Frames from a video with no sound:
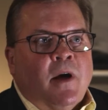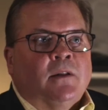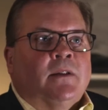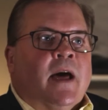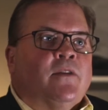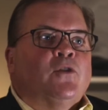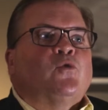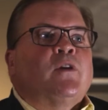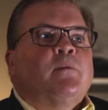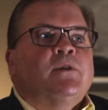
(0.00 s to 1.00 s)
A lot of the
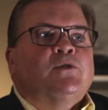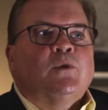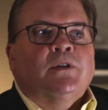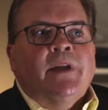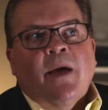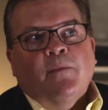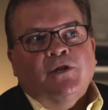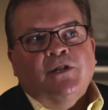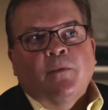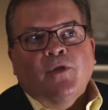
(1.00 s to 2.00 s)
treatments would
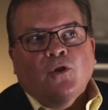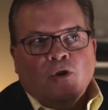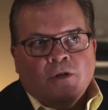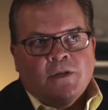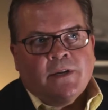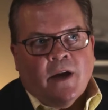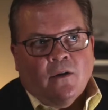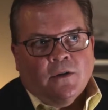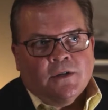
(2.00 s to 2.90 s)
damage some of the good cells